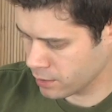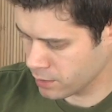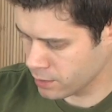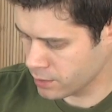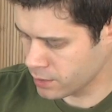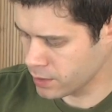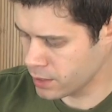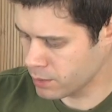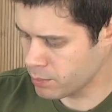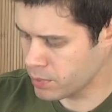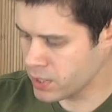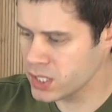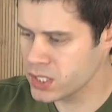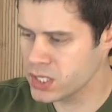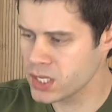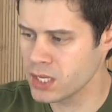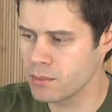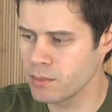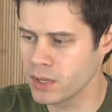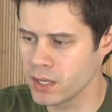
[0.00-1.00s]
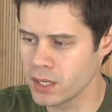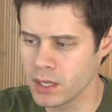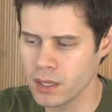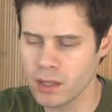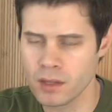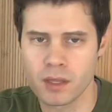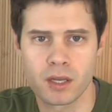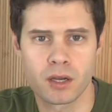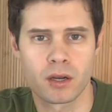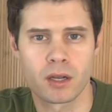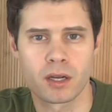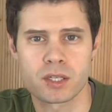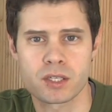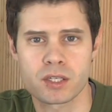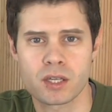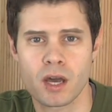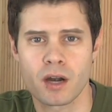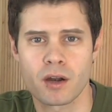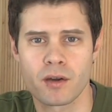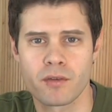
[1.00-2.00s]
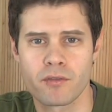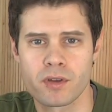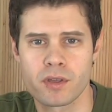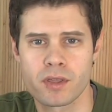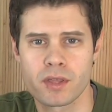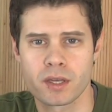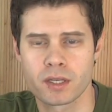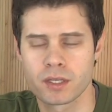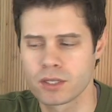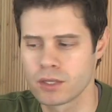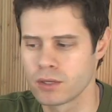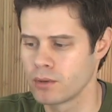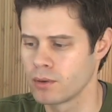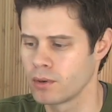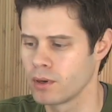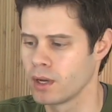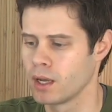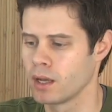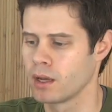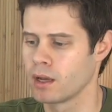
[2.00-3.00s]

the PCB that you're going to solder everything to.